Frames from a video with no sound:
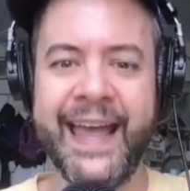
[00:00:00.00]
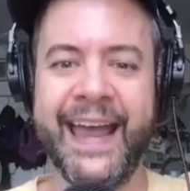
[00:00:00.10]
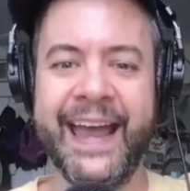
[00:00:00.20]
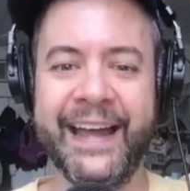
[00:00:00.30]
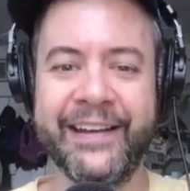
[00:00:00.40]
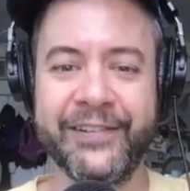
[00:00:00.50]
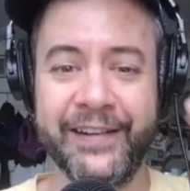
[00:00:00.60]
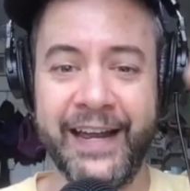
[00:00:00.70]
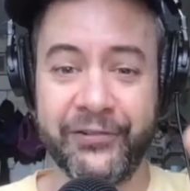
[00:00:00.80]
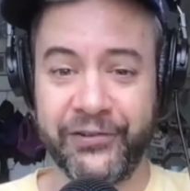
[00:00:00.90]
and
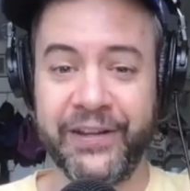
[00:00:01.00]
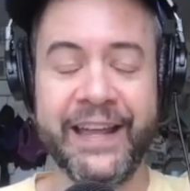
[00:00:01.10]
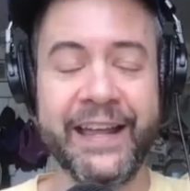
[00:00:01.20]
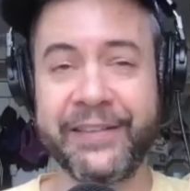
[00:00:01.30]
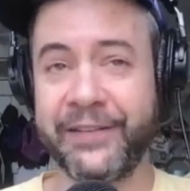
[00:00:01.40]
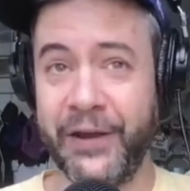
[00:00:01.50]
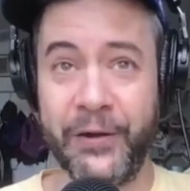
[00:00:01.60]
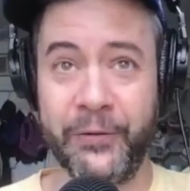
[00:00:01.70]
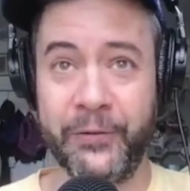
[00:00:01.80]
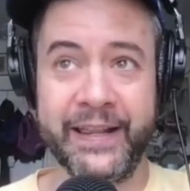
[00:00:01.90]
nationally, and
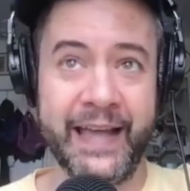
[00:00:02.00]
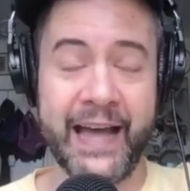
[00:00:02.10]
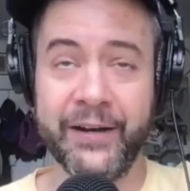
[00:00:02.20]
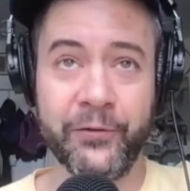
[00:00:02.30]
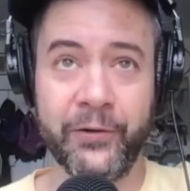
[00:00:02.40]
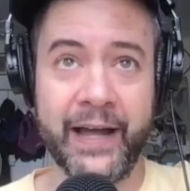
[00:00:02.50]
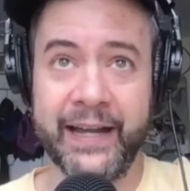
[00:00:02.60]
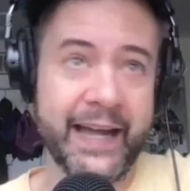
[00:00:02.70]
so i don't I,